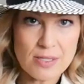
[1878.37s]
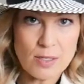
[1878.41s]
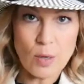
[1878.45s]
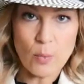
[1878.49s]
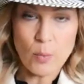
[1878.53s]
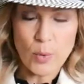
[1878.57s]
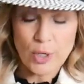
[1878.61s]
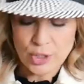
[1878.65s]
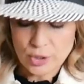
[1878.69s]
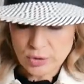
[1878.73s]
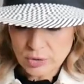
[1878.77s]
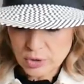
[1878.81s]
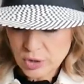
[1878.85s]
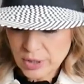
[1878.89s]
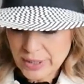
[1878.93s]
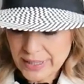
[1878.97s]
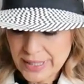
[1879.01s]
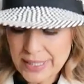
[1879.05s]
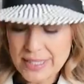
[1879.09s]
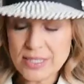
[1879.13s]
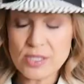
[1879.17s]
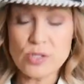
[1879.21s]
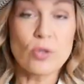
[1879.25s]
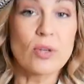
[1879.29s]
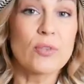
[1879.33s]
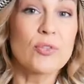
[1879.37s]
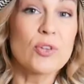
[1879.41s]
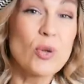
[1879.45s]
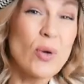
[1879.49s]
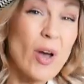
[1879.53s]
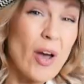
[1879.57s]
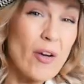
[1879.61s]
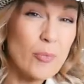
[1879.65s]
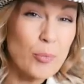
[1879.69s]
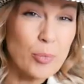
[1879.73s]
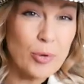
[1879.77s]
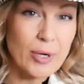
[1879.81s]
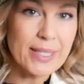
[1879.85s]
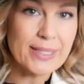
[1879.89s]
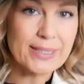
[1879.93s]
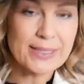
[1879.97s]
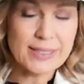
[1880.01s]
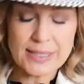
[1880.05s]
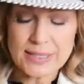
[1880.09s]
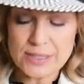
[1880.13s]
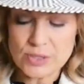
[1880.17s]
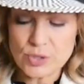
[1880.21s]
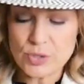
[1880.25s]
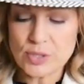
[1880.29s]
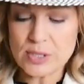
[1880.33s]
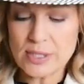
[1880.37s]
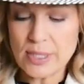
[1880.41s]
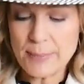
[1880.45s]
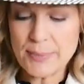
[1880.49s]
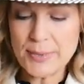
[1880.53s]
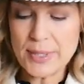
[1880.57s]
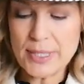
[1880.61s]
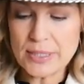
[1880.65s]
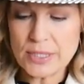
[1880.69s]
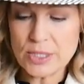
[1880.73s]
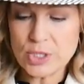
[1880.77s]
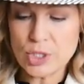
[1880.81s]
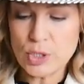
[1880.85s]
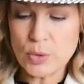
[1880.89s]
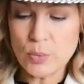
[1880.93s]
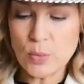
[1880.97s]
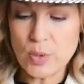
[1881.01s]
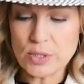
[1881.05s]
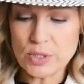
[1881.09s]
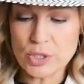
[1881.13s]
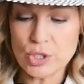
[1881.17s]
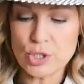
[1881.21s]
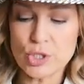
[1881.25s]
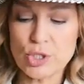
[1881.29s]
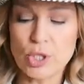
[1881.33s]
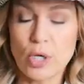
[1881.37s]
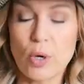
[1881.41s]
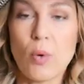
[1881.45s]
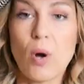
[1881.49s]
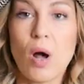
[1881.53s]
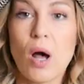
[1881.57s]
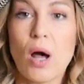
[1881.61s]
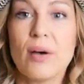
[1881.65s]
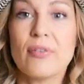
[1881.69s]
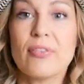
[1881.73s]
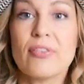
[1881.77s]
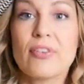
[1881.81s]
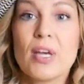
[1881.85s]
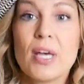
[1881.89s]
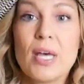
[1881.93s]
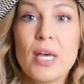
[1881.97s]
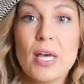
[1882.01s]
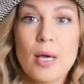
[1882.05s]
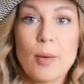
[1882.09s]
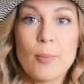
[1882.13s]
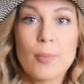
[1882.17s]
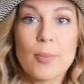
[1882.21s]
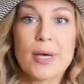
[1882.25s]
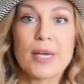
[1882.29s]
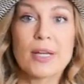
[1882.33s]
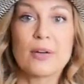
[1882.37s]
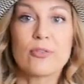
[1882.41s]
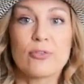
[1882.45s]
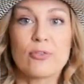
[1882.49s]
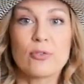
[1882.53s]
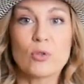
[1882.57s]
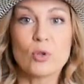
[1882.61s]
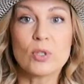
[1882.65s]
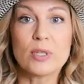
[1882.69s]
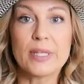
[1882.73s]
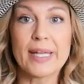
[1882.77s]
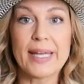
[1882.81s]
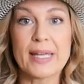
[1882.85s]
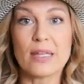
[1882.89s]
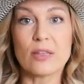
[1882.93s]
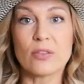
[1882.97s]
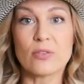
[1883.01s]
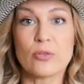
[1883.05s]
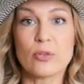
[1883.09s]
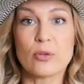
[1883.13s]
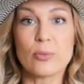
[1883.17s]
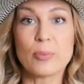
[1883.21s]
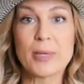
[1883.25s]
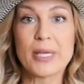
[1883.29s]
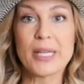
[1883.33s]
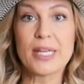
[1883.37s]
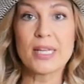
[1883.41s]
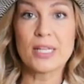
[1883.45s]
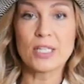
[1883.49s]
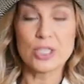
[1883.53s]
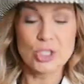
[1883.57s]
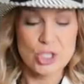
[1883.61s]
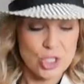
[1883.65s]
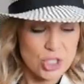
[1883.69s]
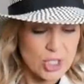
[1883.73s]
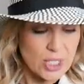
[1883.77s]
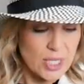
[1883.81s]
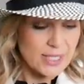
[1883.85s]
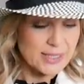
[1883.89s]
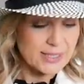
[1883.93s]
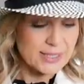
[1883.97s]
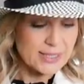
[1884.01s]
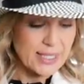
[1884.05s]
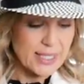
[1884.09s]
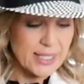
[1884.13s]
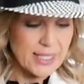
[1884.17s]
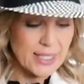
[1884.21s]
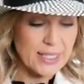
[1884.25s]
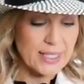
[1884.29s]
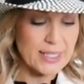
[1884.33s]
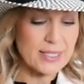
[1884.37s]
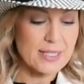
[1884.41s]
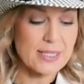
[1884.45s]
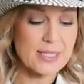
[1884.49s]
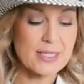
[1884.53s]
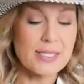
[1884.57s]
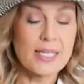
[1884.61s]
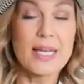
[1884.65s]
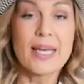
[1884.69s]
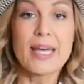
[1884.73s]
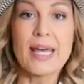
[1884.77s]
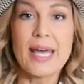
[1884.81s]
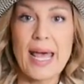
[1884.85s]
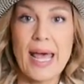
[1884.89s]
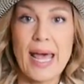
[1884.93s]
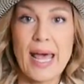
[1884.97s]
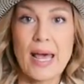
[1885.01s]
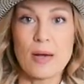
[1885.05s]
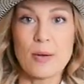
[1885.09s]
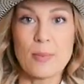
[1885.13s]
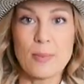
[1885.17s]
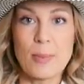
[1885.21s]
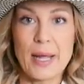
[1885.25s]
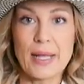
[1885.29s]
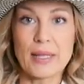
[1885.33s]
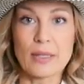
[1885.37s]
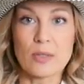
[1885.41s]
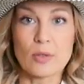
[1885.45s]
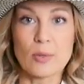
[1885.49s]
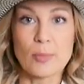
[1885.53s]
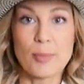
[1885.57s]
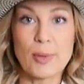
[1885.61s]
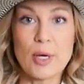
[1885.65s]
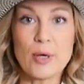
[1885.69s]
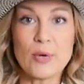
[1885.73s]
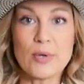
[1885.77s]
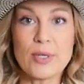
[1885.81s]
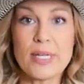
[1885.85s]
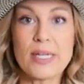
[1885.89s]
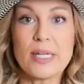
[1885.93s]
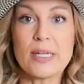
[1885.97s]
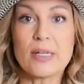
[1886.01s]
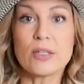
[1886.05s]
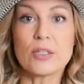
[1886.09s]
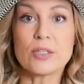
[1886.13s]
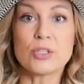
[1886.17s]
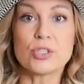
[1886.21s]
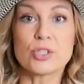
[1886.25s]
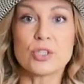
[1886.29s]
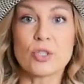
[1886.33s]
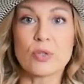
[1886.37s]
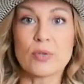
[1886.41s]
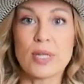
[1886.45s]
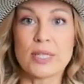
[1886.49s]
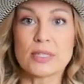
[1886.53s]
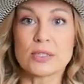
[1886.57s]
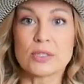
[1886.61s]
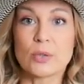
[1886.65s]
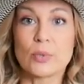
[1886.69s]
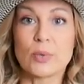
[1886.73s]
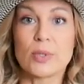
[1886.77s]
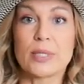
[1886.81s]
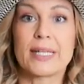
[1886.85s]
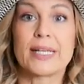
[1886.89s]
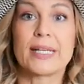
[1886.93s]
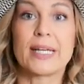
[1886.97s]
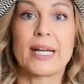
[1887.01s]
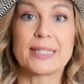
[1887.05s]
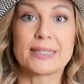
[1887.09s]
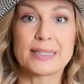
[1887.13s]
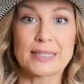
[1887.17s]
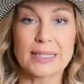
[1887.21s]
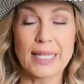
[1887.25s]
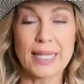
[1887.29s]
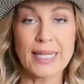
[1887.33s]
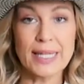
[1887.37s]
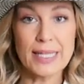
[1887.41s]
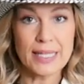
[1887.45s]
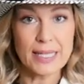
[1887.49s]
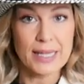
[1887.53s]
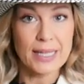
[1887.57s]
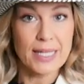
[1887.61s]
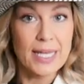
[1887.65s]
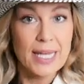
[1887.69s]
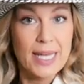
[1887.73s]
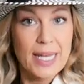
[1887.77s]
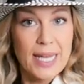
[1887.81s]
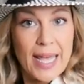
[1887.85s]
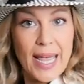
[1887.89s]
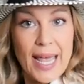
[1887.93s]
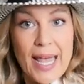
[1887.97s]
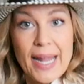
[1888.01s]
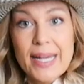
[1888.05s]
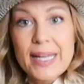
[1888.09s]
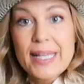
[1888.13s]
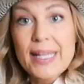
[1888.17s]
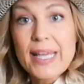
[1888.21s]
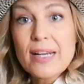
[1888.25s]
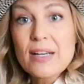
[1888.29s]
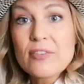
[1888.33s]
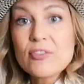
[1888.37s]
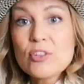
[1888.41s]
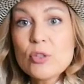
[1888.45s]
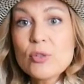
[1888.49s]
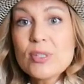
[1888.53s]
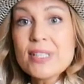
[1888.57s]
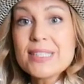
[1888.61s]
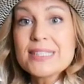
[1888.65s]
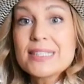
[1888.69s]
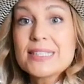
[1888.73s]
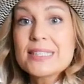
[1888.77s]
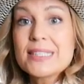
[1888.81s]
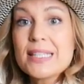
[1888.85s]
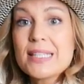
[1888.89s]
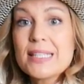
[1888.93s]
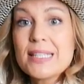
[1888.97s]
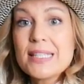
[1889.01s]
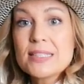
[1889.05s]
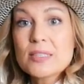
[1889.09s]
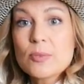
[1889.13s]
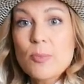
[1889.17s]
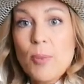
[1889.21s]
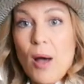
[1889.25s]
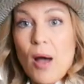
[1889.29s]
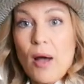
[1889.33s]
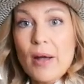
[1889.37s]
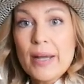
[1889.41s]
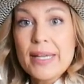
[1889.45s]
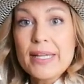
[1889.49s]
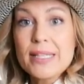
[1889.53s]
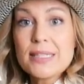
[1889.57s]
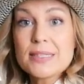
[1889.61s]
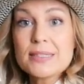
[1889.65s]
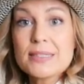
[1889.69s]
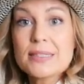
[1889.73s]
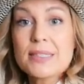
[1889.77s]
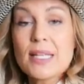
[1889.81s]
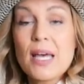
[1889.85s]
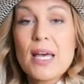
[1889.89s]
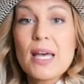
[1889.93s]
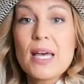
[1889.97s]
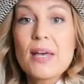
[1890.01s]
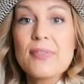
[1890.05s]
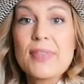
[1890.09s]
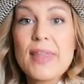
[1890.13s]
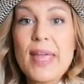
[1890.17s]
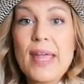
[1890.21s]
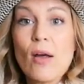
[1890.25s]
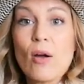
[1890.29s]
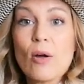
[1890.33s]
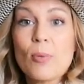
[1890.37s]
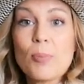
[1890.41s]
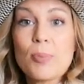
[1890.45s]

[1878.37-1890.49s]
on what your look is or if you have bracelets or something that you want to show off. But full length for me just hits at my little bone here. So that's a really nice length. And again, if you can see these pockets, they are